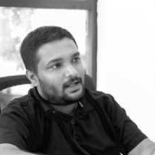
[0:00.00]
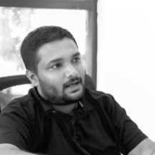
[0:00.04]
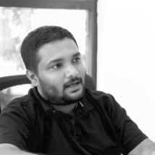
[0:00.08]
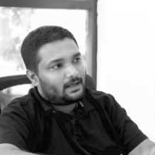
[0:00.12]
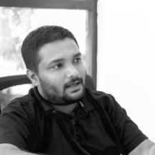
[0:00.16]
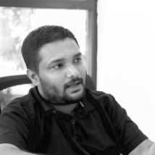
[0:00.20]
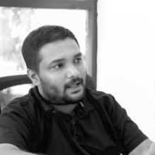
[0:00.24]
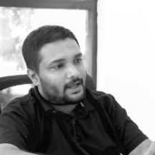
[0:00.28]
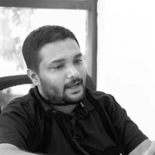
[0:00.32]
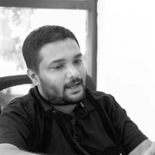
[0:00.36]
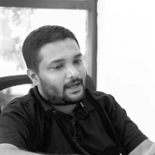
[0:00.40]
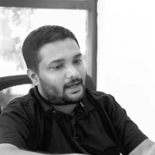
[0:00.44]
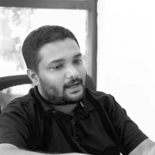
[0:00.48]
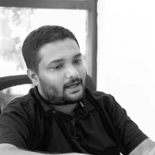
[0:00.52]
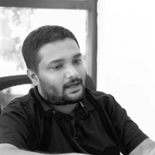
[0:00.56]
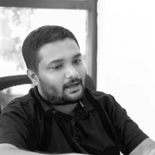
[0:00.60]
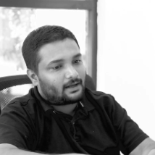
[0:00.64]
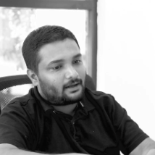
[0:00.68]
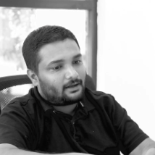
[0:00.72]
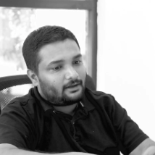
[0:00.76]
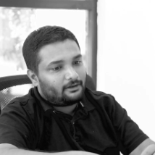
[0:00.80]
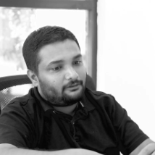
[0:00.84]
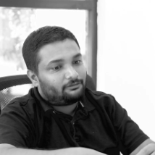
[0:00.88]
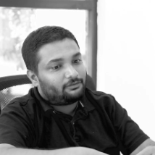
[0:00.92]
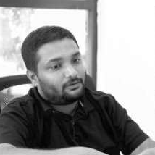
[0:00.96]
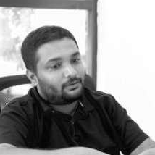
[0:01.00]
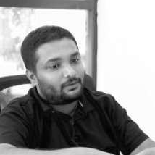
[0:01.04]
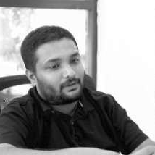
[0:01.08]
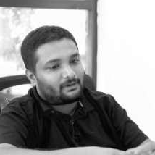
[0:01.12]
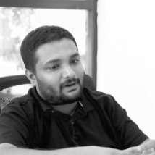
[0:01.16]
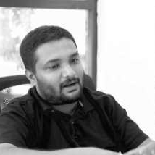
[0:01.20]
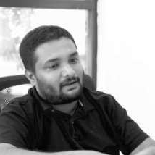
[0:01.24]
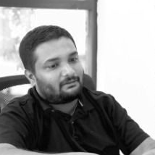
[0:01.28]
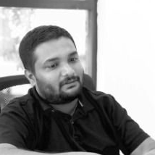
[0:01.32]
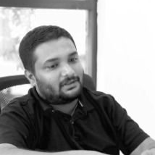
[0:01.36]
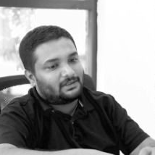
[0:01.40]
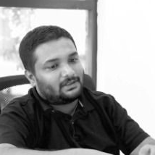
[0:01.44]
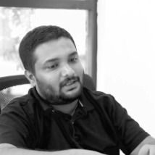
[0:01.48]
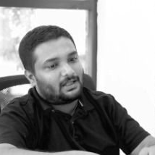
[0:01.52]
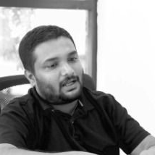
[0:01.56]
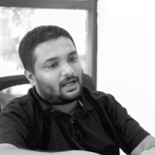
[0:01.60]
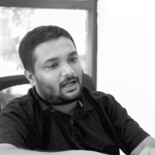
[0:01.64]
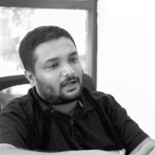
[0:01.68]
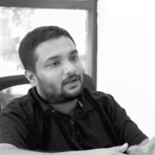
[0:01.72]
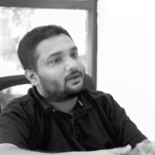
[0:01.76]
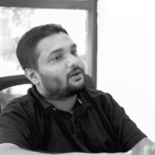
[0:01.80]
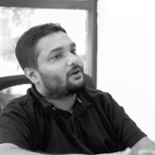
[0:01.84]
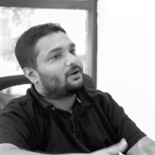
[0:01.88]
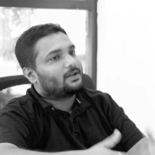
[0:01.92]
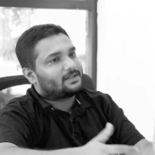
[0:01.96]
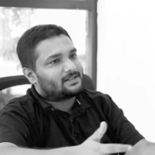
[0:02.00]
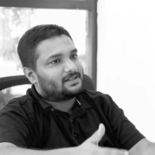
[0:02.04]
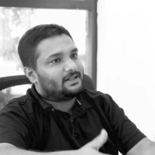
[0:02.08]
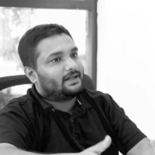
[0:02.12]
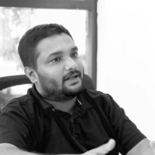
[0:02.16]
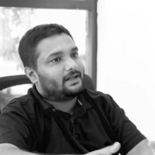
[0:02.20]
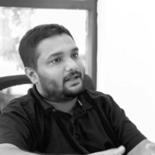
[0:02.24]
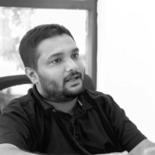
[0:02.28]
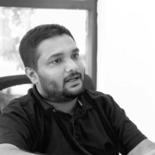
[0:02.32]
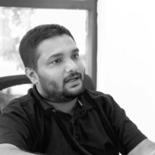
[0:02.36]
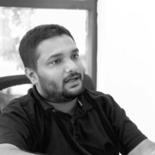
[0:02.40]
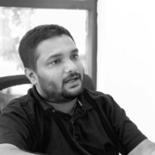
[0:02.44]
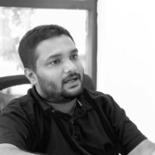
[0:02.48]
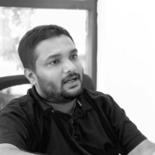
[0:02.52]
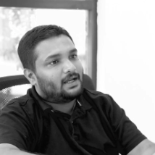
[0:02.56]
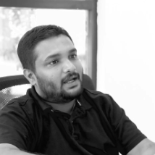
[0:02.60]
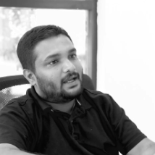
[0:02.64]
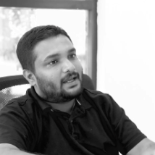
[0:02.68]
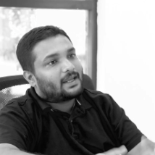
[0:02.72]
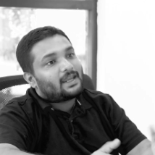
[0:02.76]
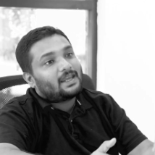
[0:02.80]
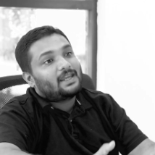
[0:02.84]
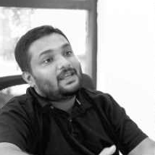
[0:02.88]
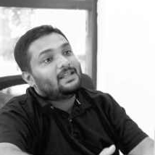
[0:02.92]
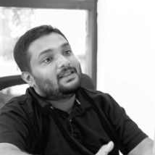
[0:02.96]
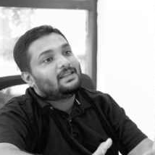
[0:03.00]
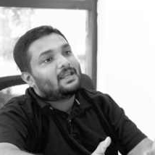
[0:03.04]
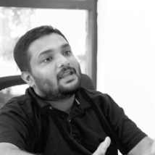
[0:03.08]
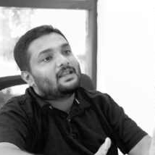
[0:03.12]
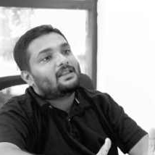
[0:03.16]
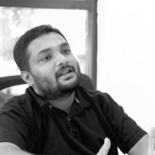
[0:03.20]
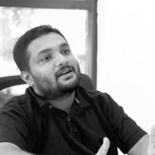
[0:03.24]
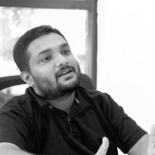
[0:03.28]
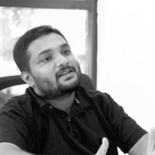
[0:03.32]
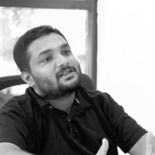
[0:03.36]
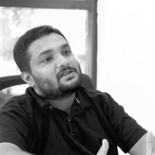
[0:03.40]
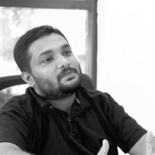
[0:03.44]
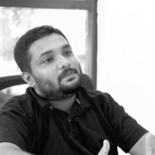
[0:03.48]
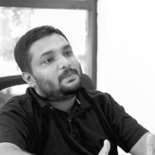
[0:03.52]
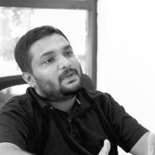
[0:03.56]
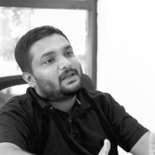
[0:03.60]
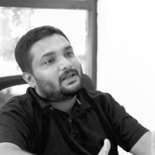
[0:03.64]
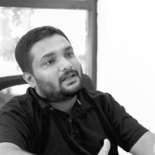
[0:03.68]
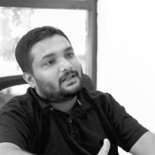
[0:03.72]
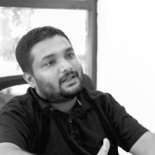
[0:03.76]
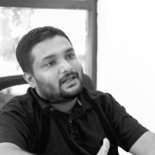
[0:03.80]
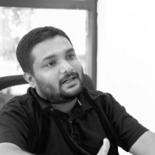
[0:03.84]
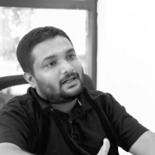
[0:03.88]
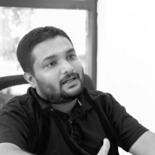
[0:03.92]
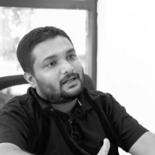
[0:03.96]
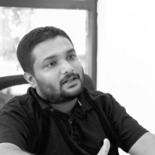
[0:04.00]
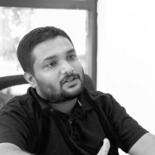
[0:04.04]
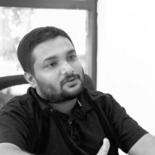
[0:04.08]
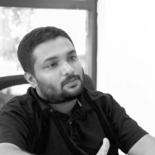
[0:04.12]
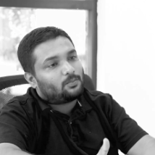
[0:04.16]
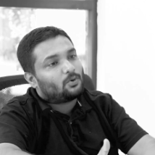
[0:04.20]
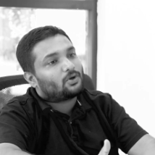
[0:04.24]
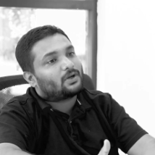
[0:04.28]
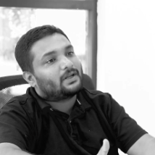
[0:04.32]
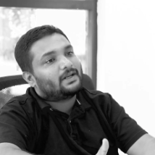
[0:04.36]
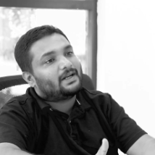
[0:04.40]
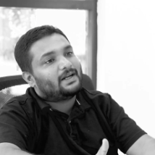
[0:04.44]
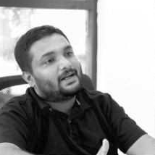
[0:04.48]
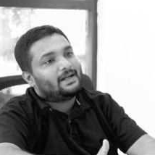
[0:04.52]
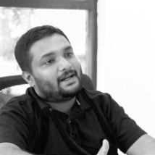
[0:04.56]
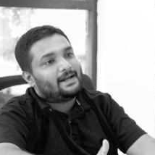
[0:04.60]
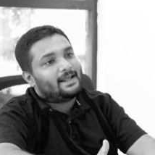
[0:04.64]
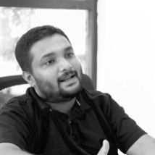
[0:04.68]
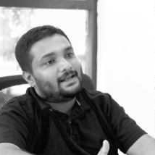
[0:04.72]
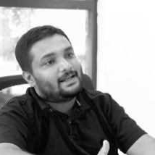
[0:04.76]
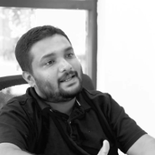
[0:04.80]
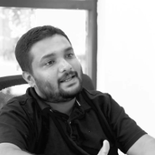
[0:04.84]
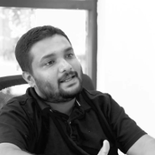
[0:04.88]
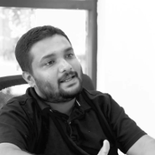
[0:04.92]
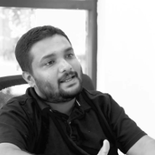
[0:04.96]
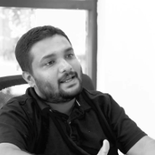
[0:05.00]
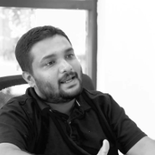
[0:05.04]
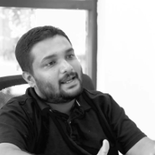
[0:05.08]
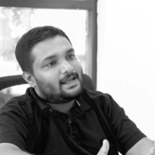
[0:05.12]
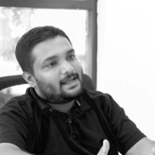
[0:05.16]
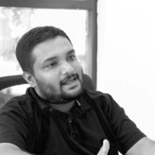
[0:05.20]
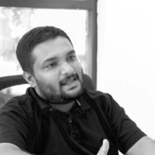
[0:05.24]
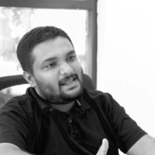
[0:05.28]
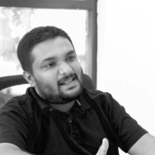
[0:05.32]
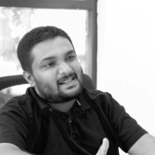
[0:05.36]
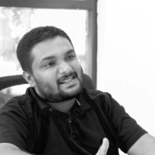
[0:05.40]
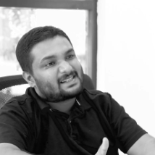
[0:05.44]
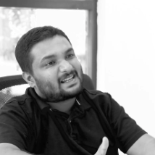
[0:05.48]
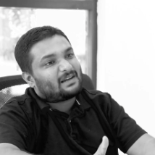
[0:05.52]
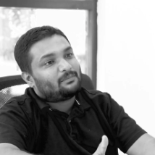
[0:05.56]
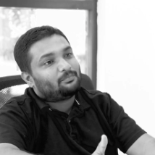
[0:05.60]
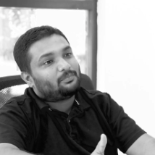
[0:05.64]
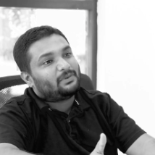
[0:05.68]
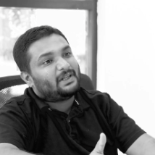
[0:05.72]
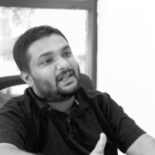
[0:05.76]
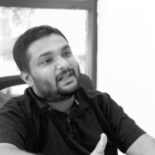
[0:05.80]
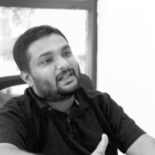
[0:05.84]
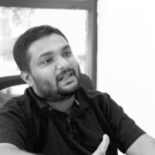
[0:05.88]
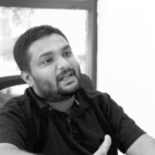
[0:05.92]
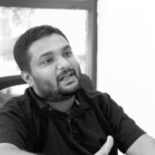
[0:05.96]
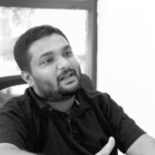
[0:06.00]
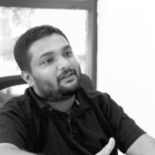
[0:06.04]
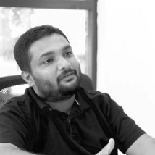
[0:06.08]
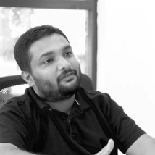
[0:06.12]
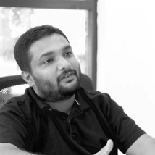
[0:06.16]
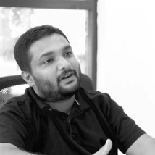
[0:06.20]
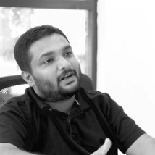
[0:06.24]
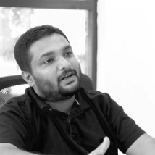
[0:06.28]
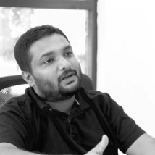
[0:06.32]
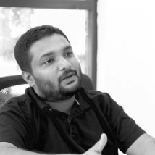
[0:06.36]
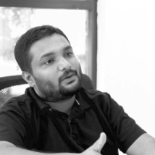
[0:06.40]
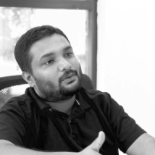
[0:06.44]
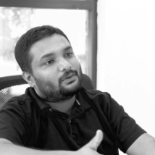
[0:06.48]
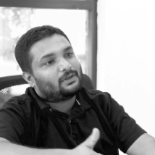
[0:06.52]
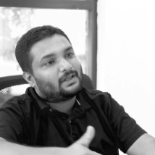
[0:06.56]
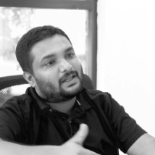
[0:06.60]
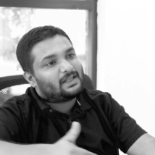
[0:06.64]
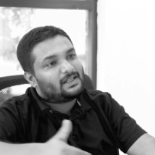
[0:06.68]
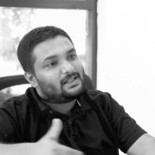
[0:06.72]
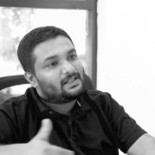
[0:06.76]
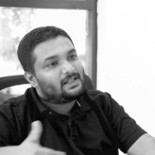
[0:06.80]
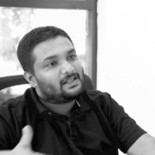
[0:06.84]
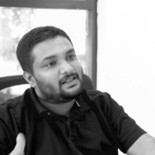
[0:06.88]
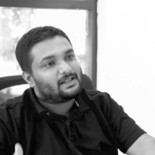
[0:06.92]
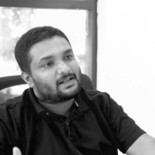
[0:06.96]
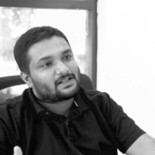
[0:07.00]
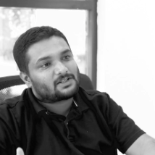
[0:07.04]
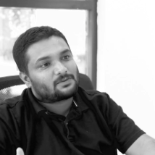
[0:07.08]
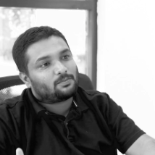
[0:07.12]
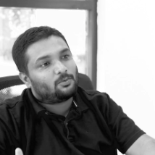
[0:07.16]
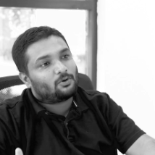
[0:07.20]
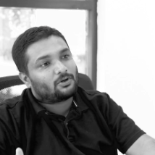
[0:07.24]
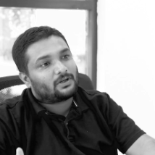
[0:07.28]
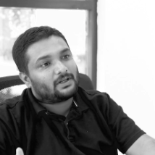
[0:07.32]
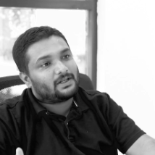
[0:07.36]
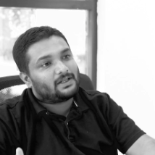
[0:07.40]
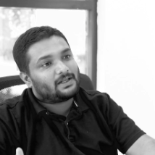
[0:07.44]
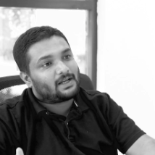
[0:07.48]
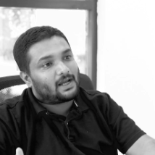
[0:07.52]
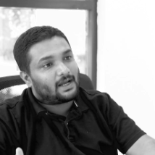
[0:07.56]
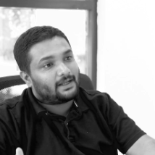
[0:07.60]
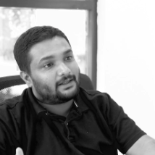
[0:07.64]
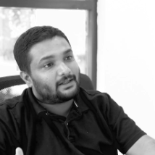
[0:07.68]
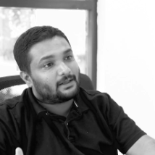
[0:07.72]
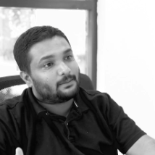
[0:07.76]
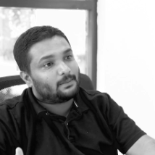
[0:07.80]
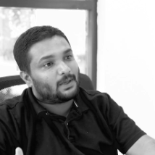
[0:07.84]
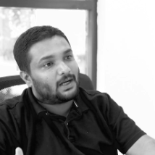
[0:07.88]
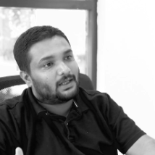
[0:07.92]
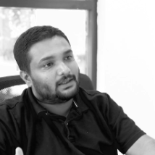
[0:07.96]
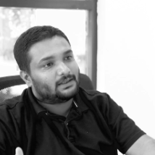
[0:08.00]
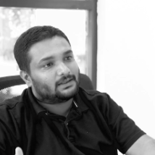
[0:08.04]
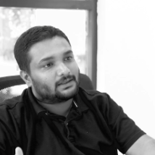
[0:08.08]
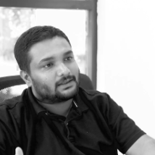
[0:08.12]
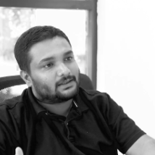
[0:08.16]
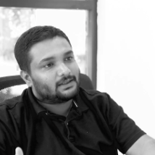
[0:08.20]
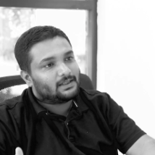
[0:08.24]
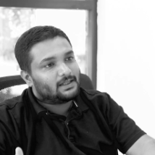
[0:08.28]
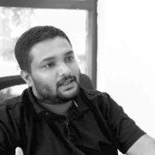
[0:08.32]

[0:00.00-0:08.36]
Like if you travel across India, Hindi that is spoken in, spoken in Delhi is completely different to the Hindi that's spoken in Hyderabad.